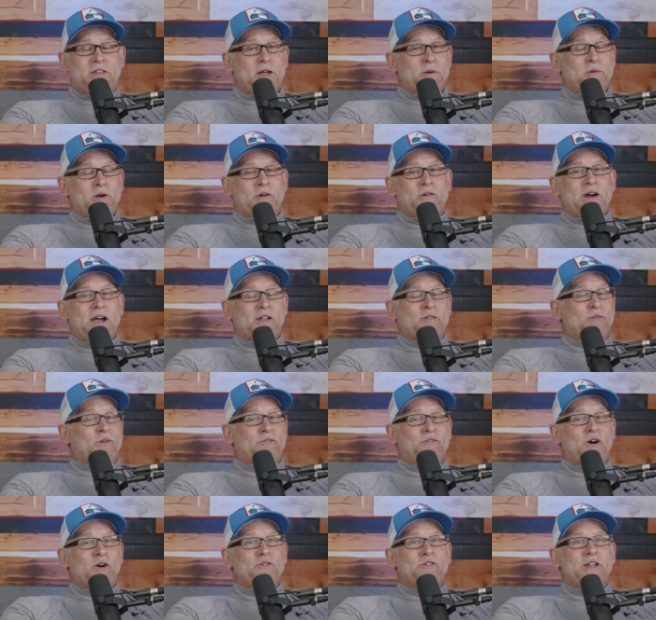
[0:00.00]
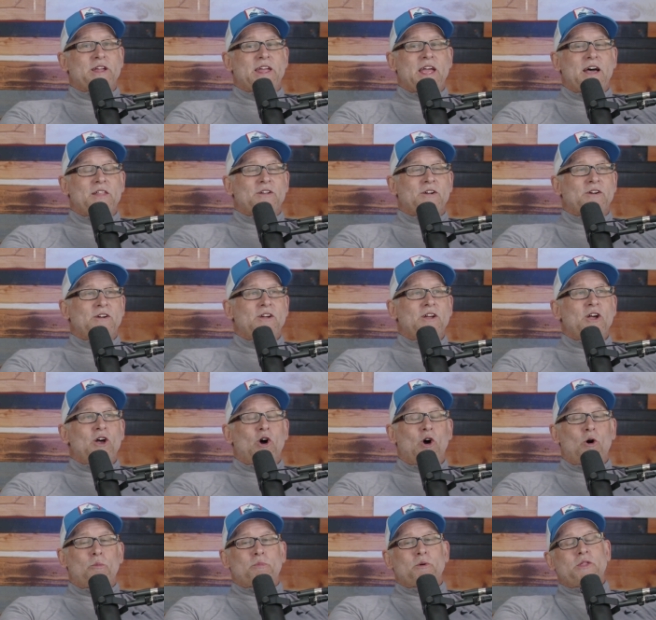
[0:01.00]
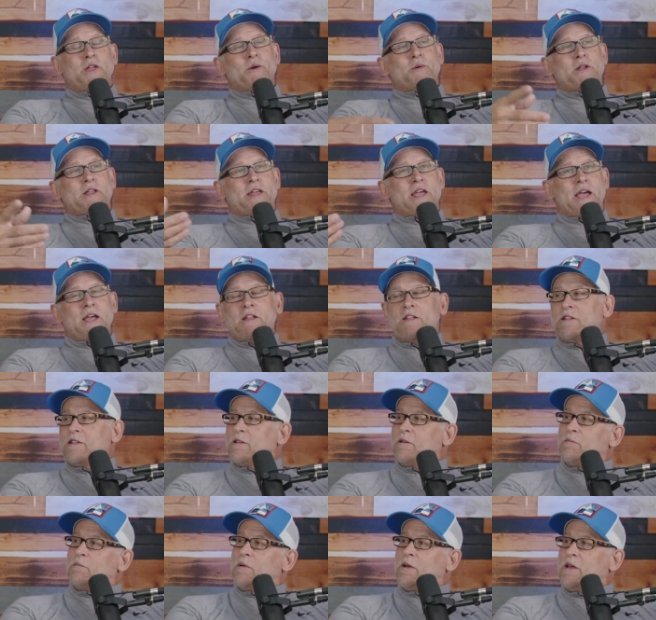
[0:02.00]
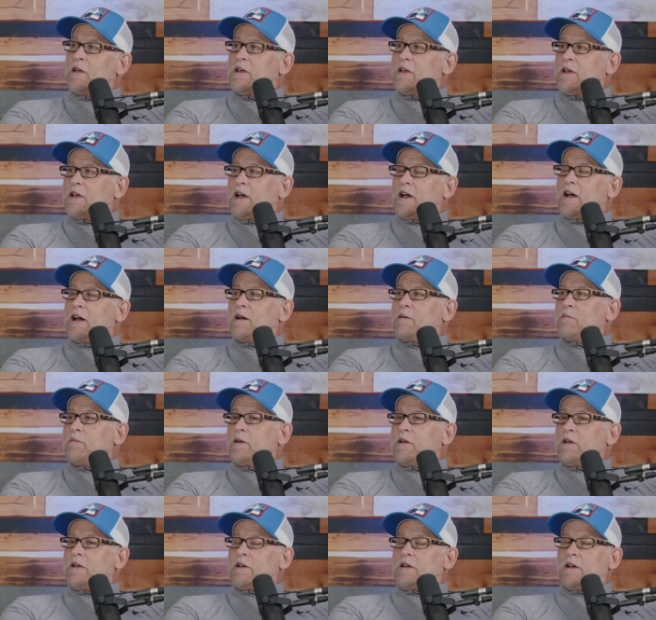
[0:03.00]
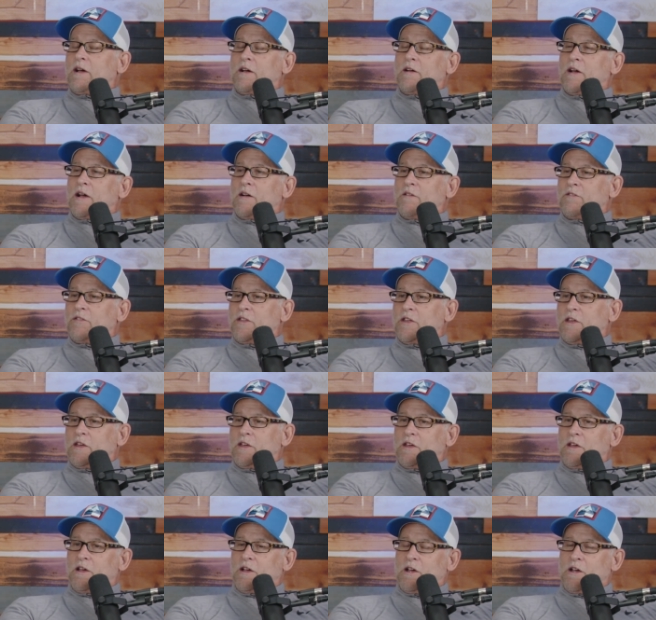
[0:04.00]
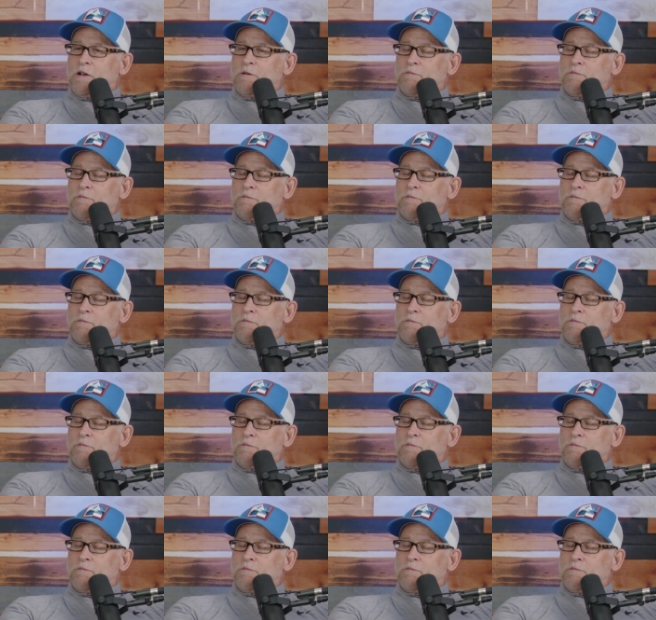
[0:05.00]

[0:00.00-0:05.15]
Democrats were voting together, hoping they would gain some of the.